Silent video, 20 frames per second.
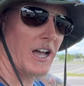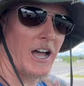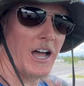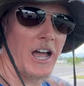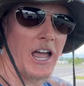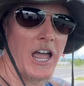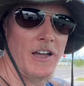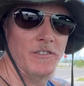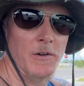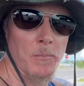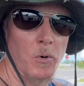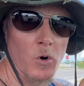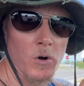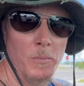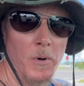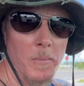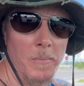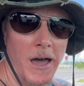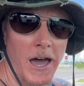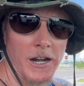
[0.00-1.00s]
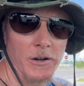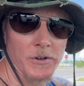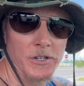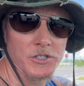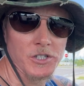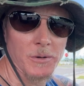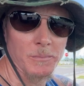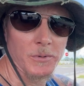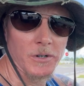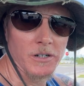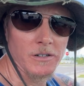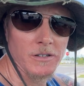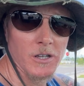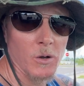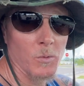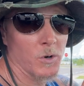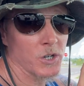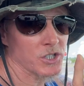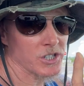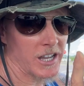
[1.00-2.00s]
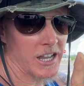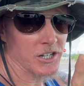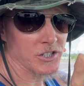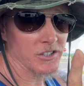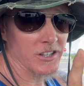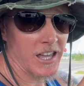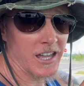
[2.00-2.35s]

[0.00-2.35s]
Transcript: I have a portable battery jumper, which I actually